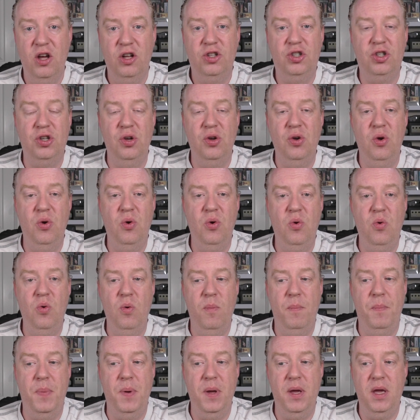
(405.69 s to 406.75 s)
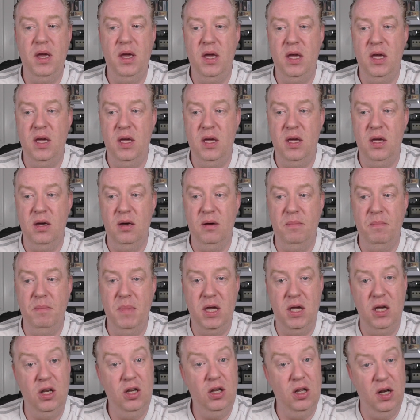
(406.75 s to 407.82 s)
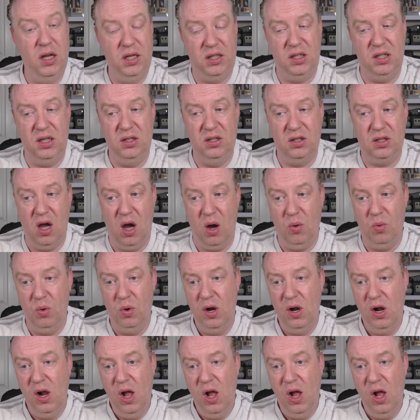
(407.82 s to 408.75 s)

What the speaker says: to be meeting your listings goal,